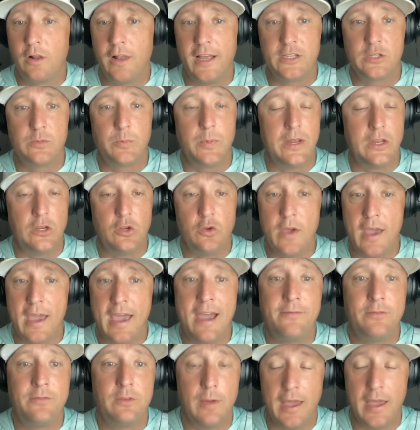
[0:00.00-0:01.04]
speed. You
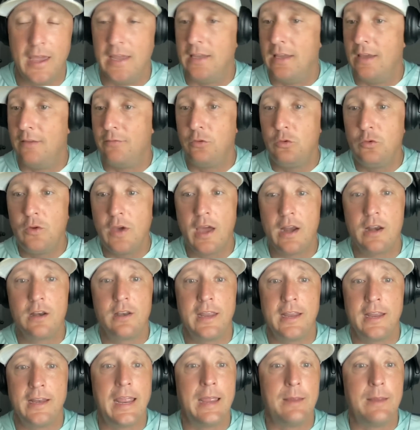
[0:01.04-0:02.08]
have to, hey, if you got a
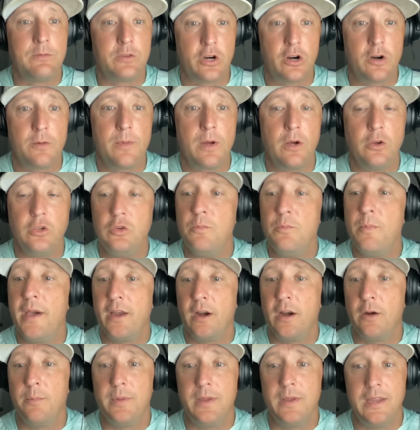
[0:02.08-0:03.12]
nickname Turbo, you
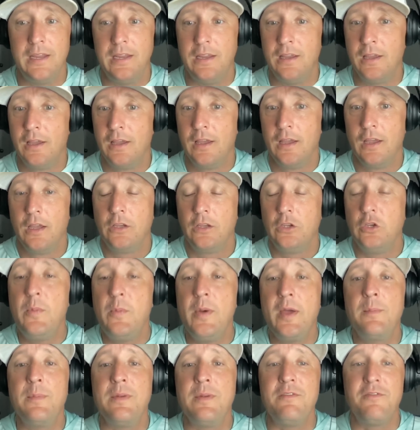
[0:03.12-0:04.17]
better be
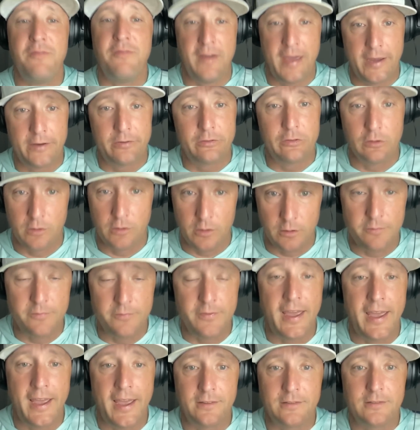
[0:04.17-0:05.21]
faster than
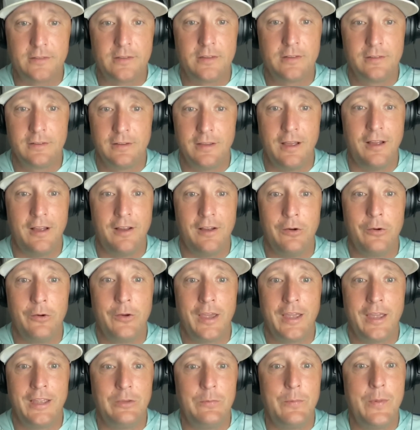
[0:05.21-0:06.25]
fast.
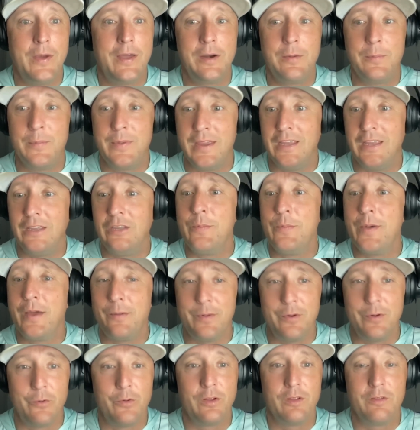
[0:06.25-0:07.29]
Okay, you better be
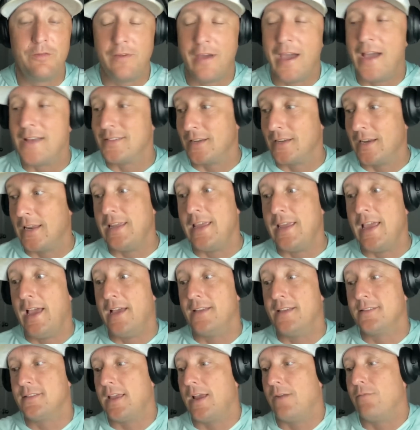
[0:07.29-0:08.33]
really fast, and he
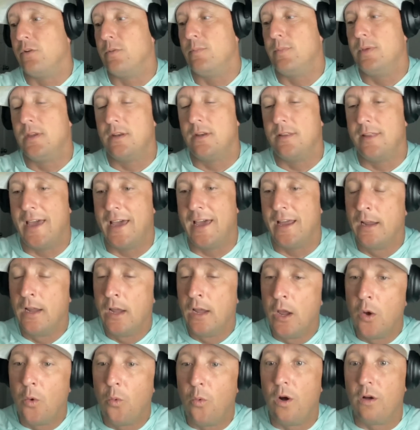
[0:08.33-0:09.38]
has every bit of that.
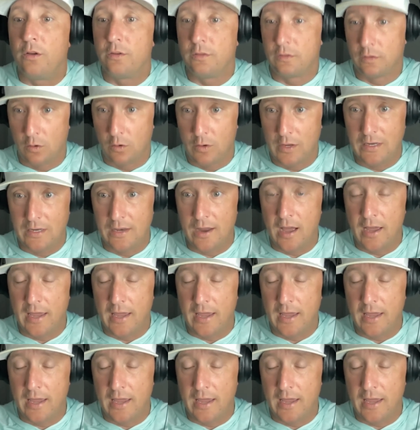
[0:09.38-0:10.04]
Well, so he